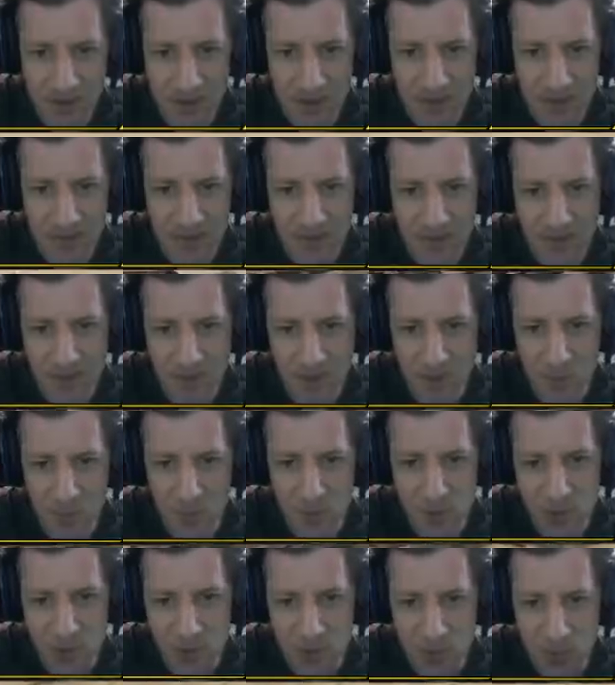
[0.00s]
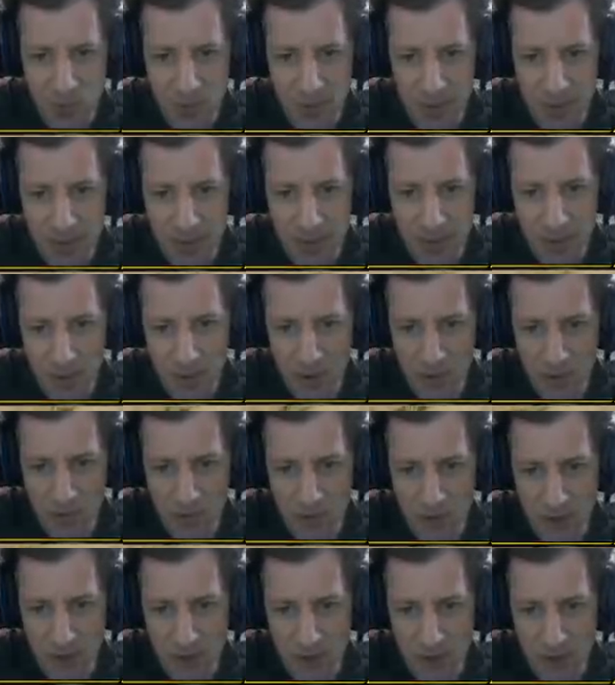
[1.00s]
Let me figure out which way. Oh
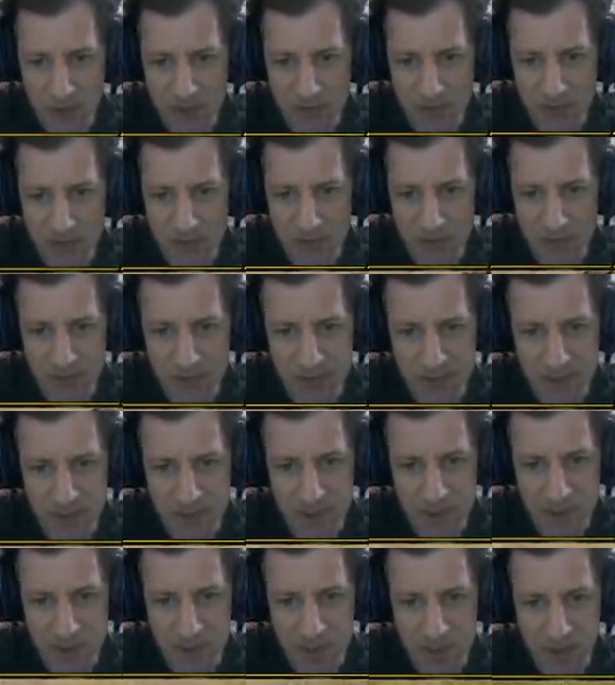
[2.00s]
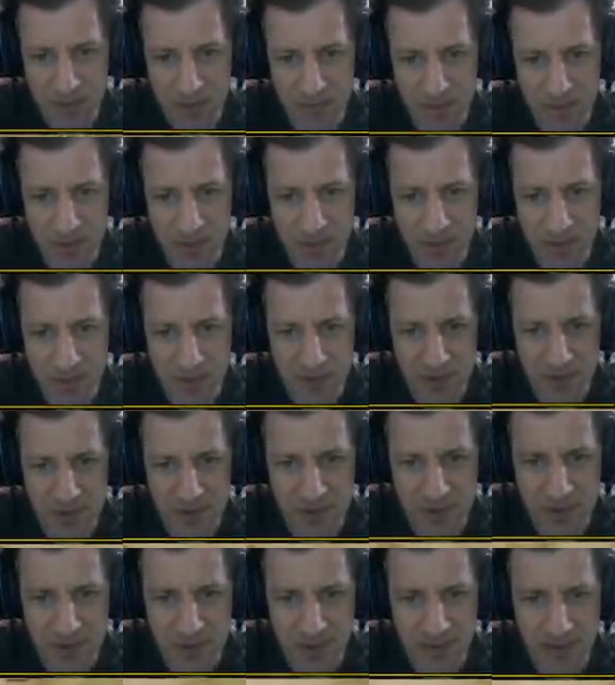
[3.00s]
God, I have to reverse my reverse
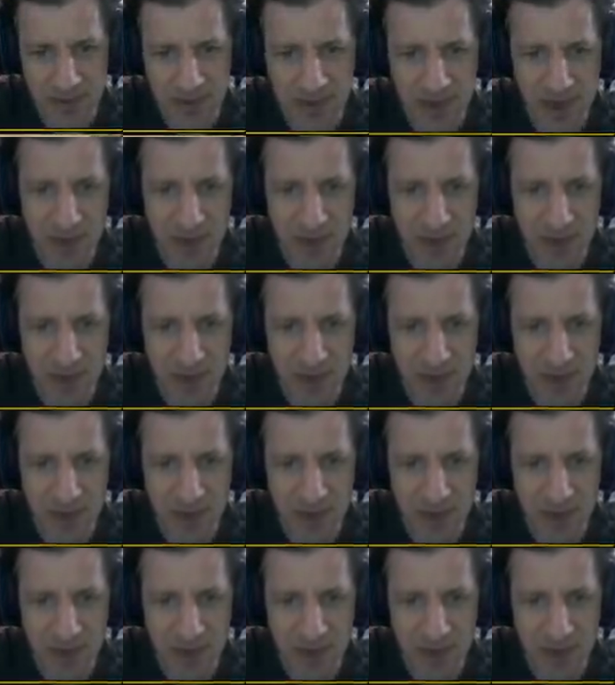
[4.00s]
thing.